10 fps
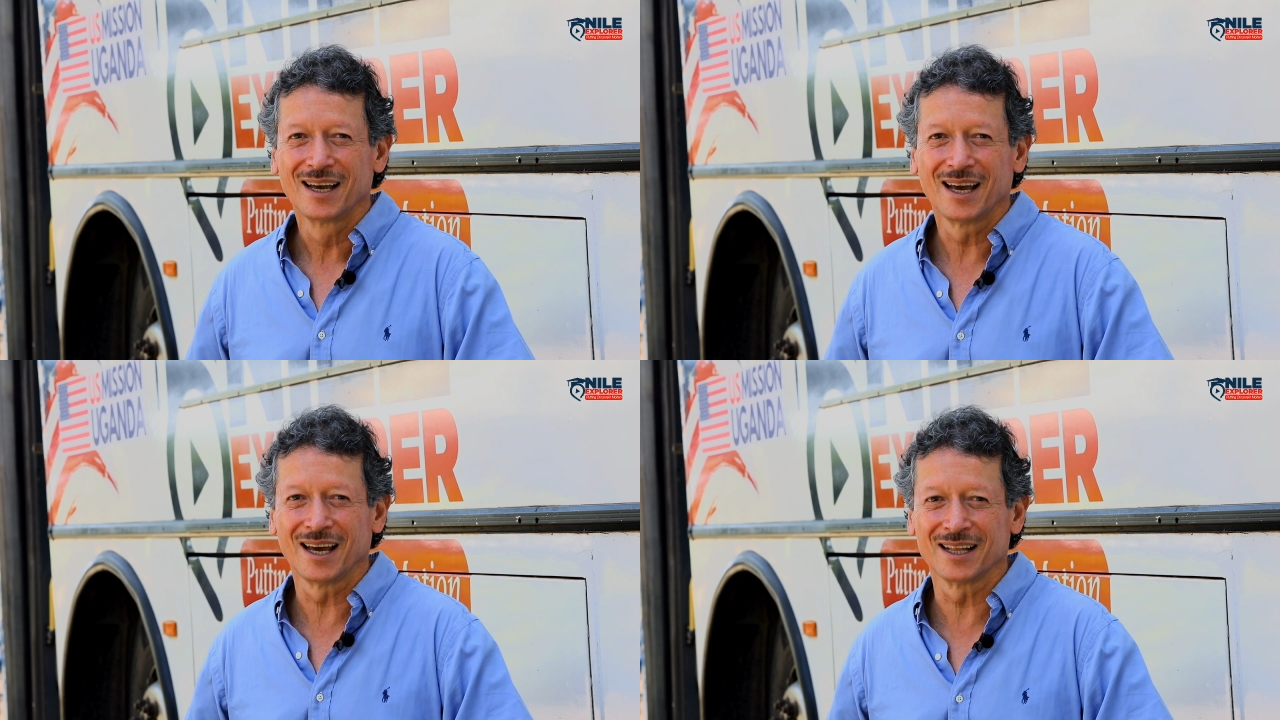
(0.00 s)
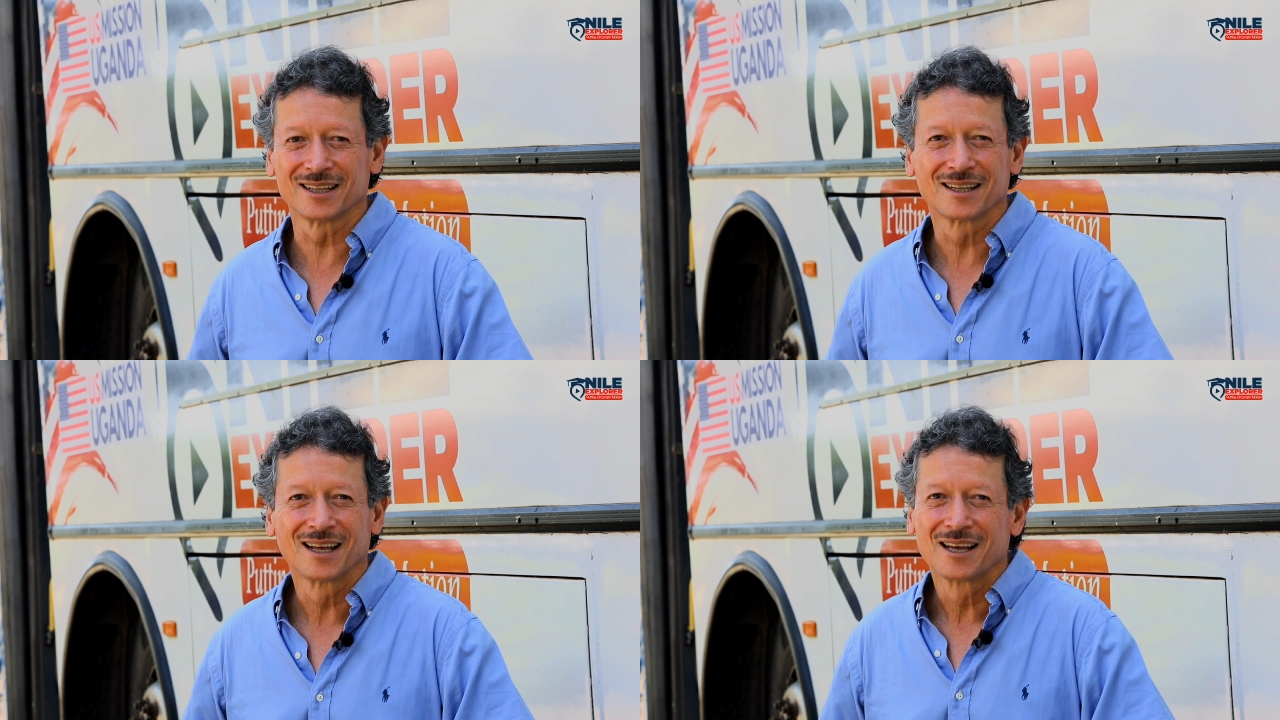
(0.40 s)

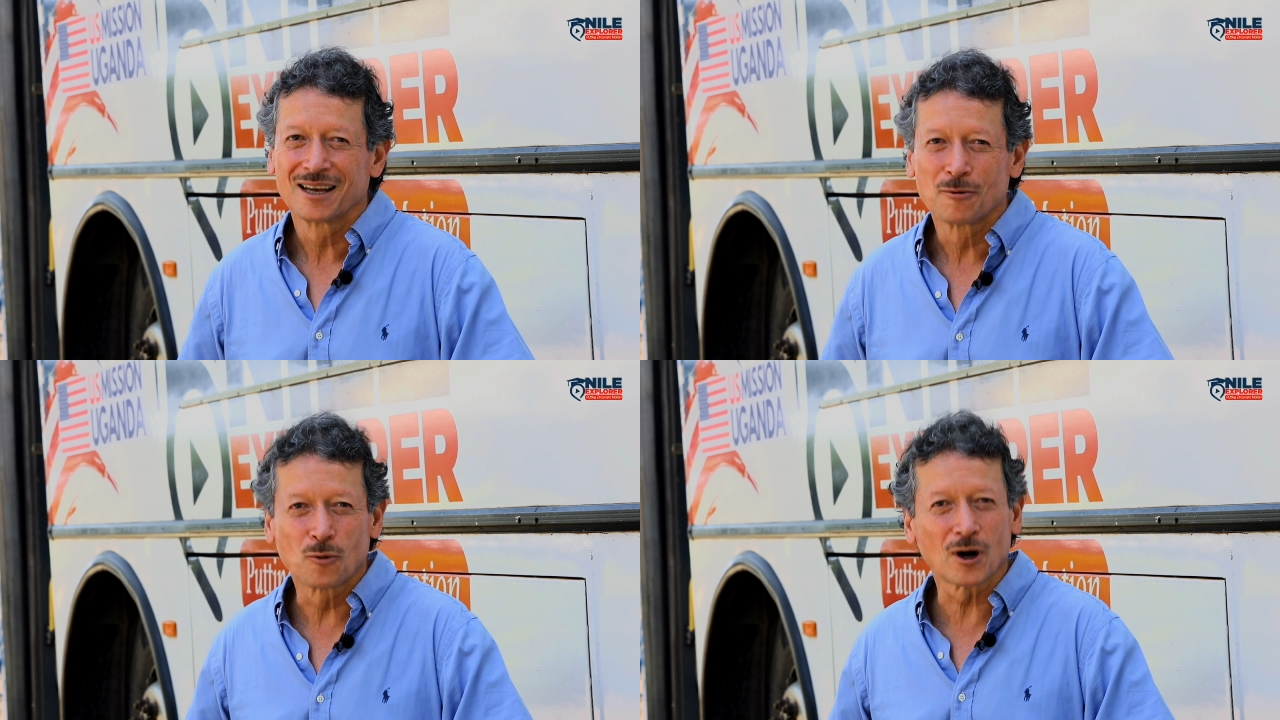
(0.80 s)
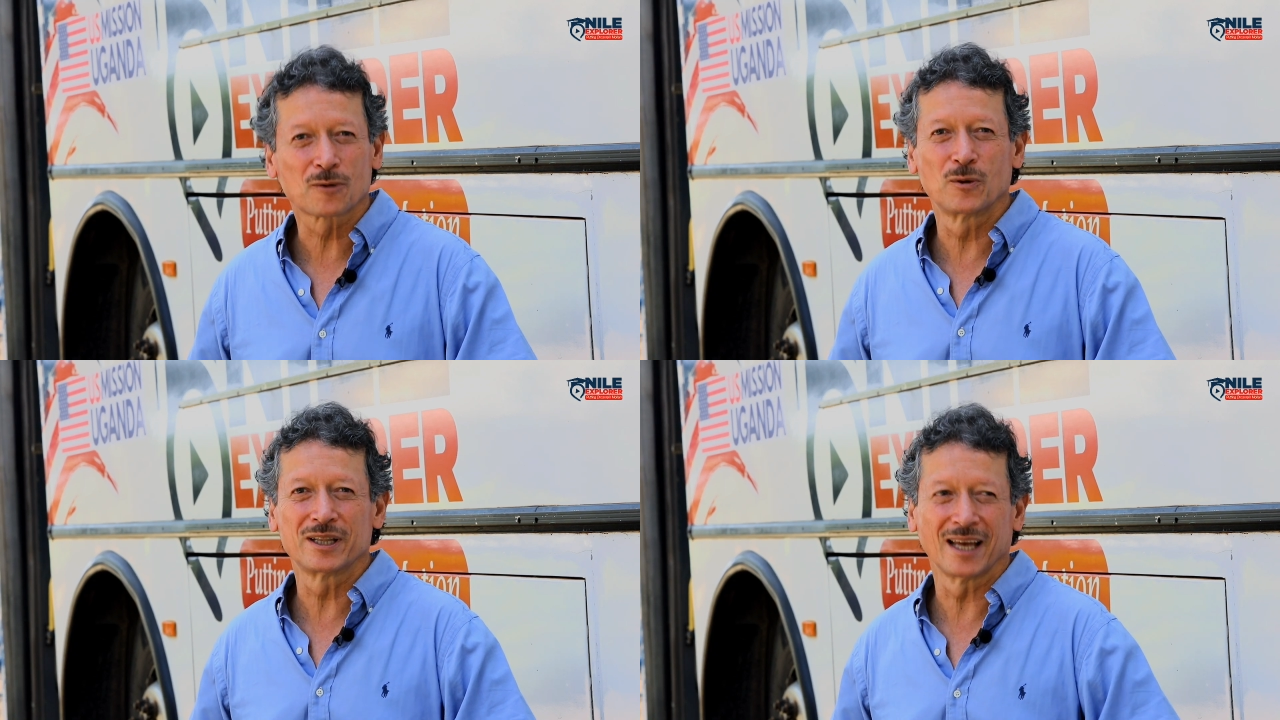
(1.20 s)
and
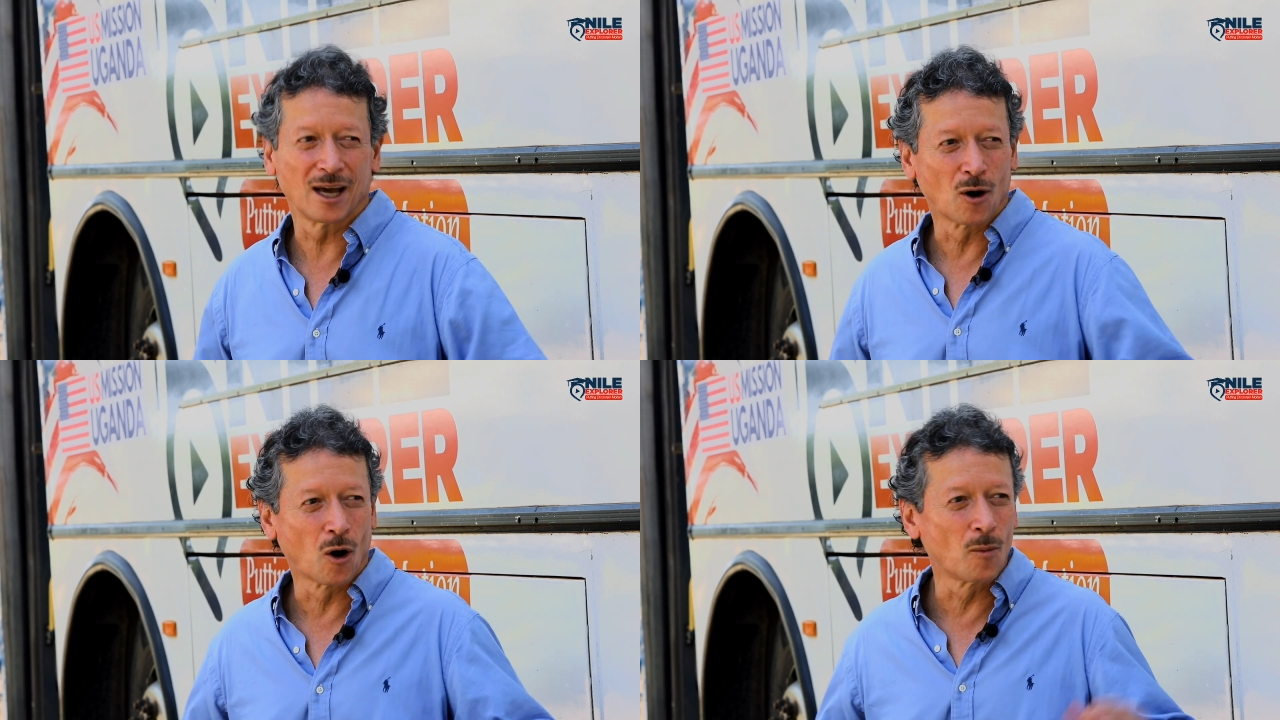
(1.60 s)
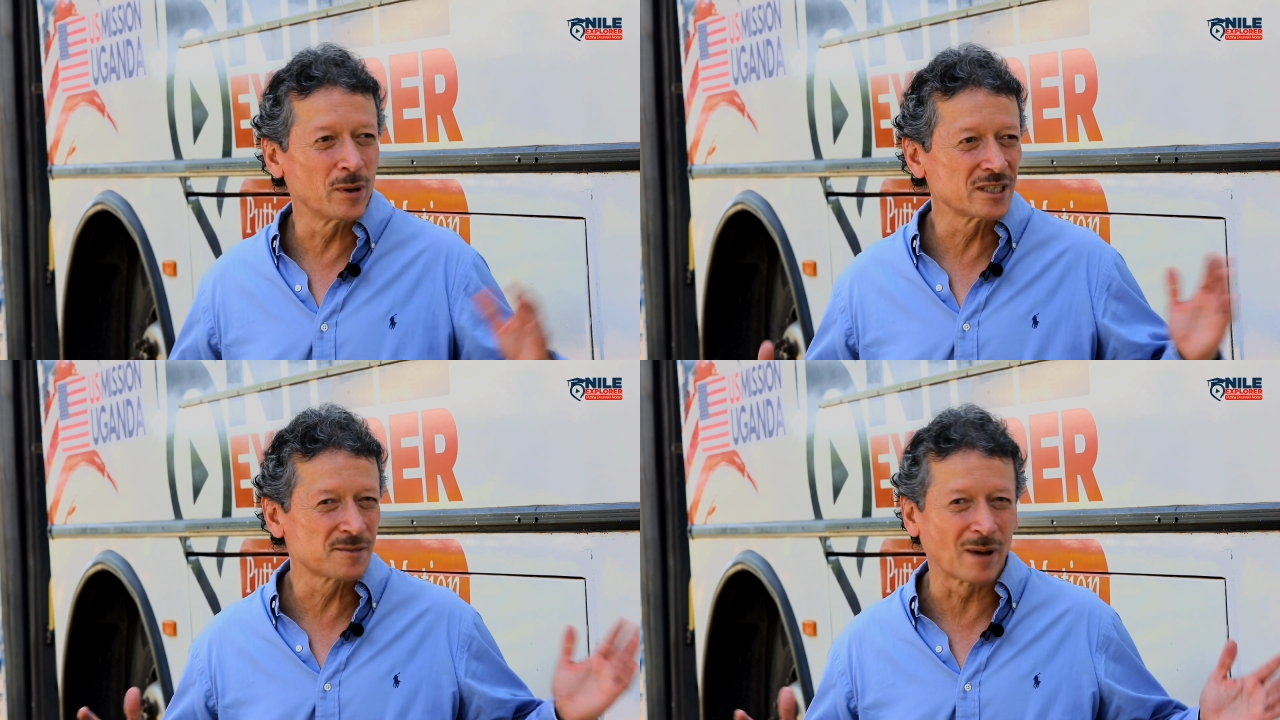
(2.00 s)
work with the
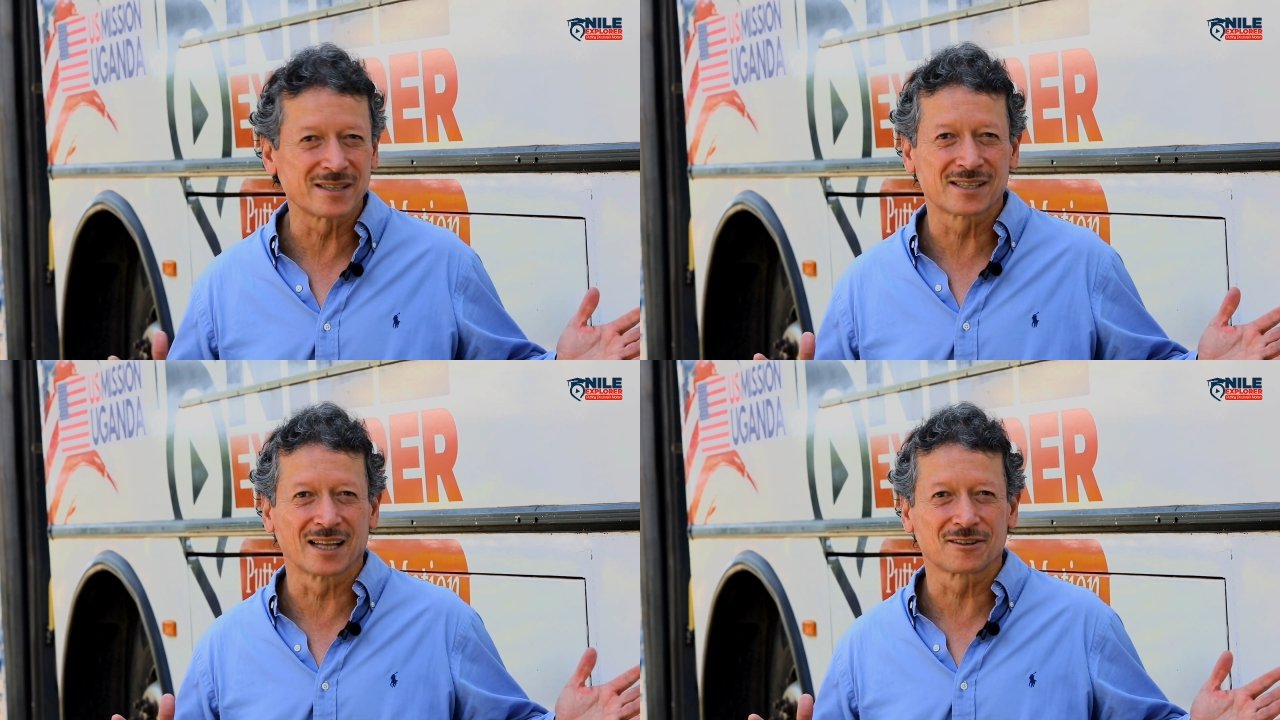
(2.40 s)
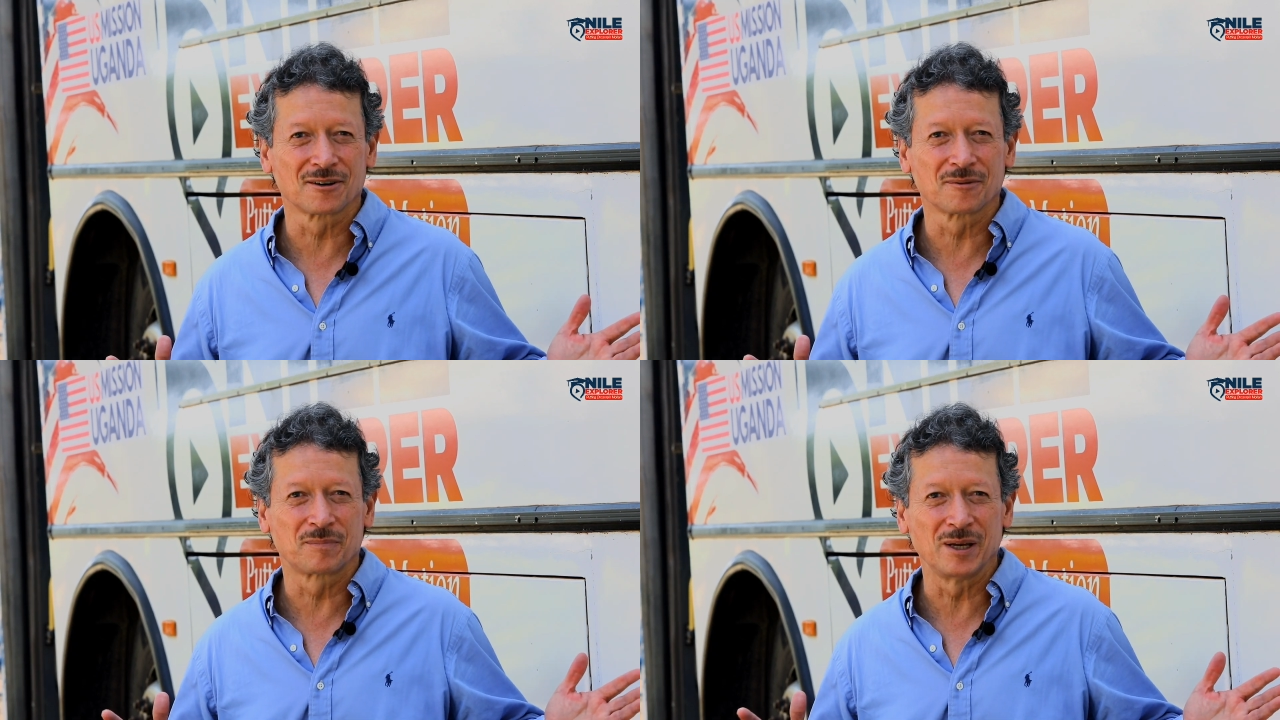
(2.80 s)
Open Space
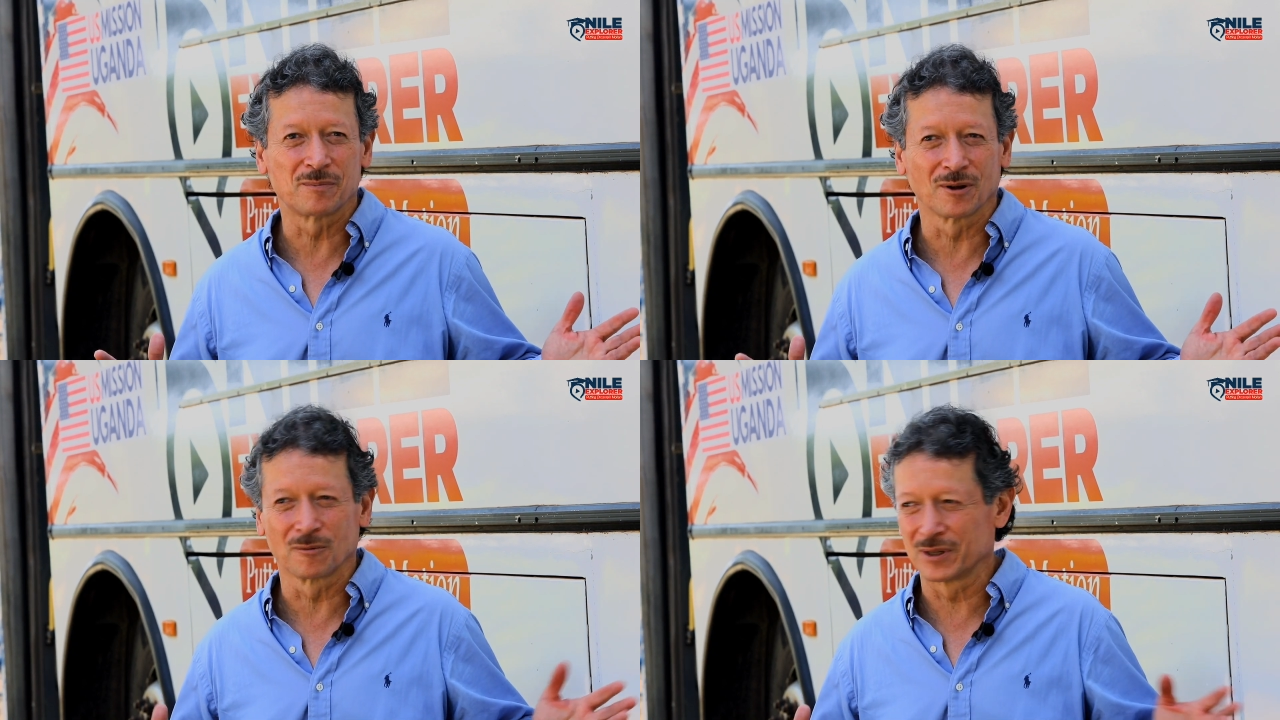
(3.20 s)
Center people,